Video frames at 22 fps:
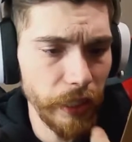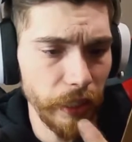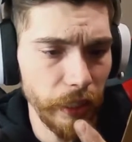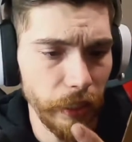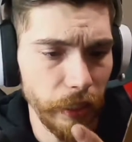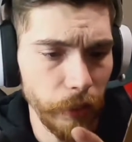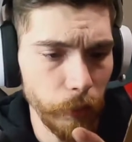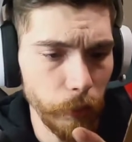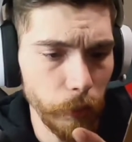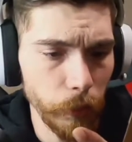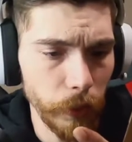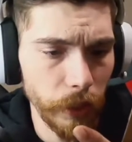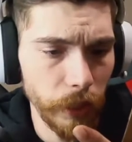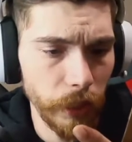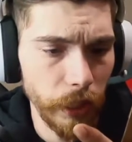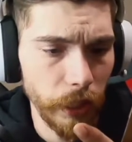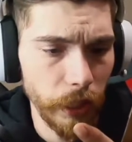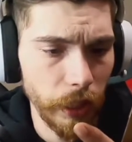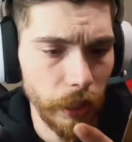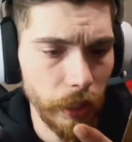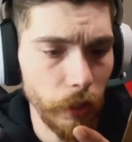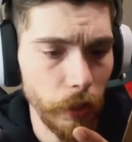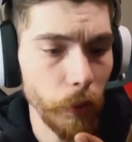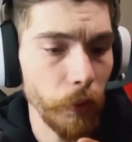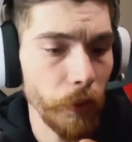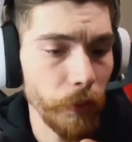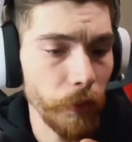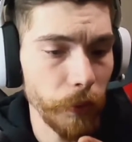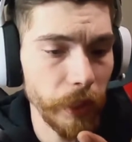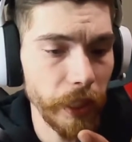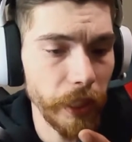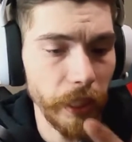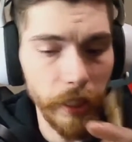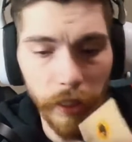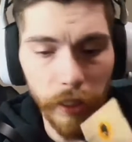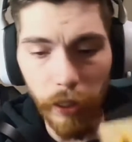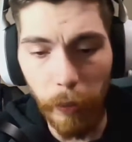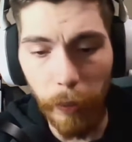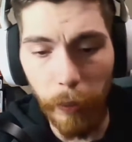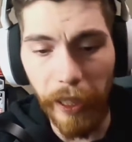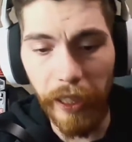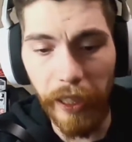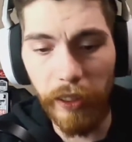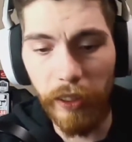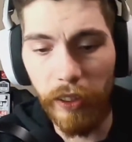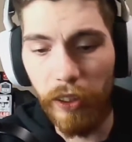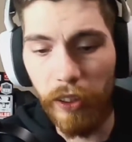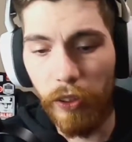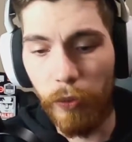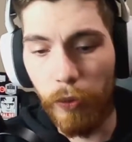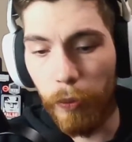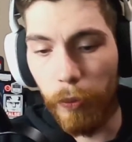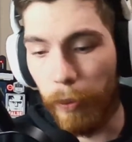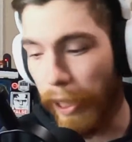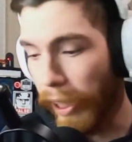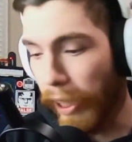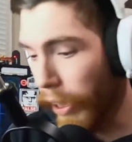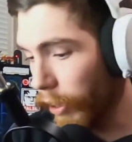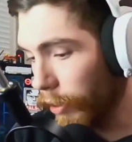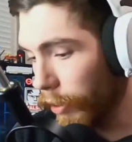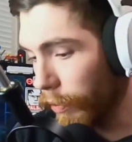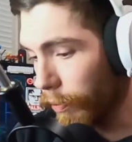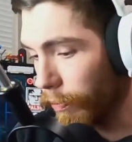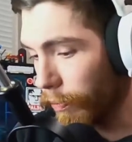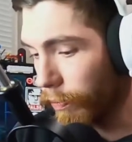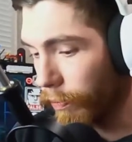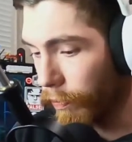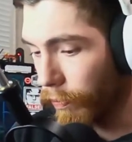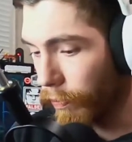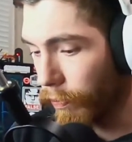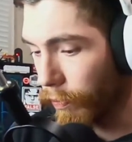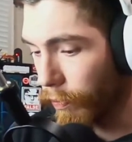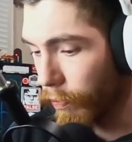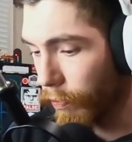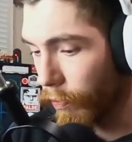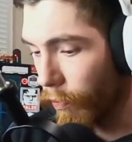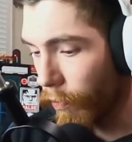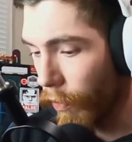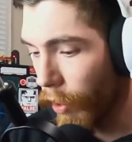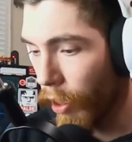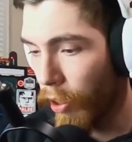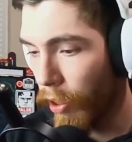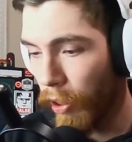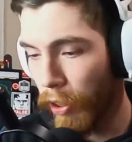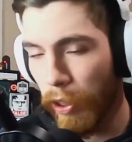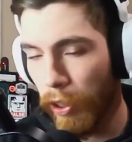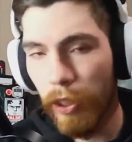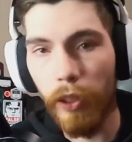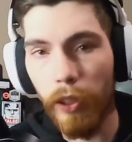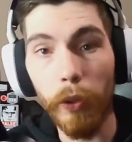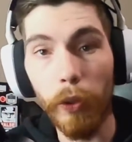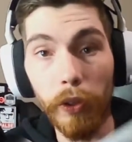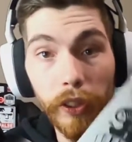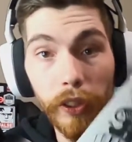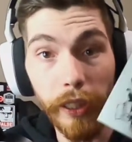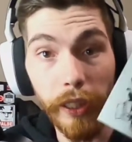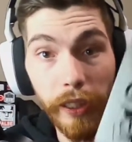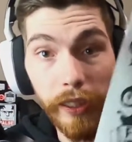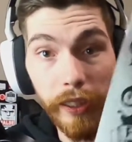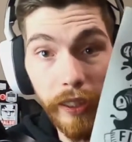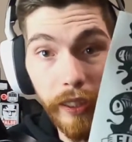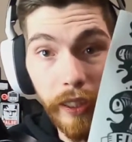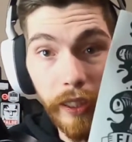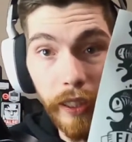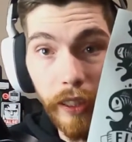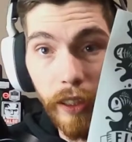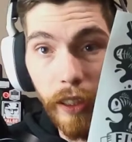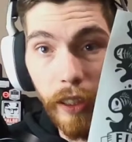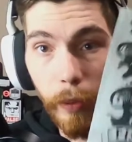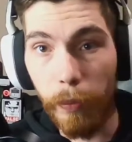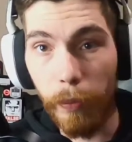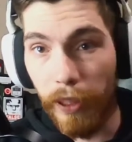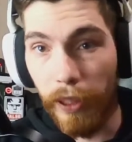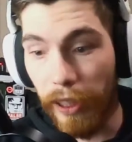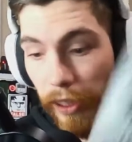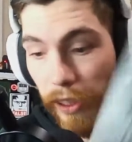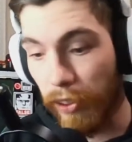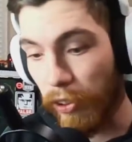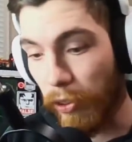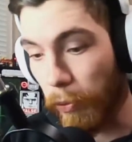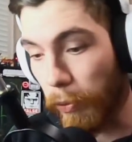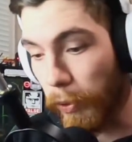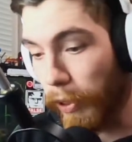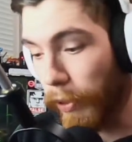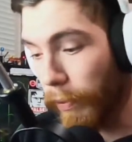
what. 3 out on the back. It's 3-pack. Of course, get a sticker. I'll put that somewhere.